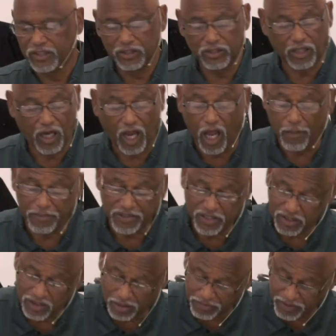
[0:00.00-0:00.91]
and to
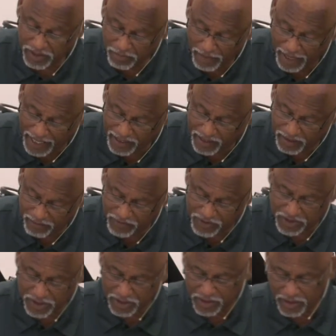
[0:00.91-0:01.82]
accomplish something
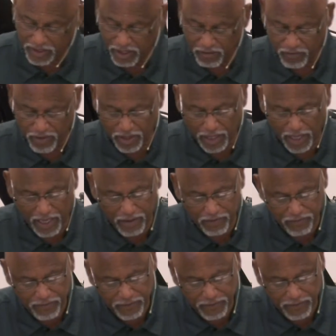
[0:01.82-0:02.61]
magnificent in every life.